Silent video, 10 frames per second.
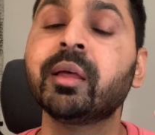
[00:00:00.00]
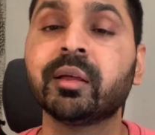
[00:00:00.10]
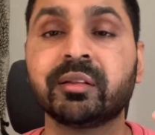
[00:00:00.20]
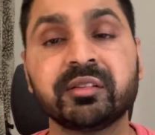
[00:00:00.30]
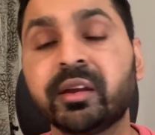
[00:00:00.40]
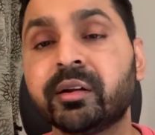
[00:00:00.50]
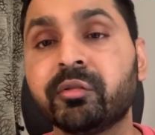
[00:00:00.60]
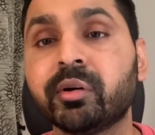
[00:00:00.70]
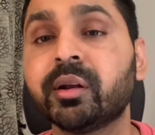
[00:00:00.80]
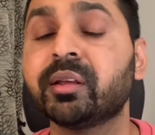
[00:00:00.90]
the center
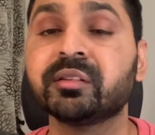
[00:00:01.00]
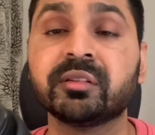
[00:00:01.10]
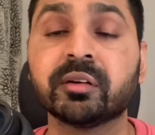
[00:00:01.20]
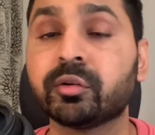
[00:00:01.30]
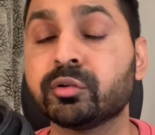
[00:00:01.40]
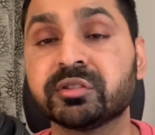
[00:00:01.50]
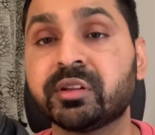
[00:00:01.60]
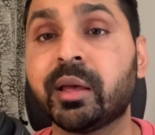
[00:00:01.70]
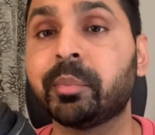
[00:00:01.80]
one is the cross type,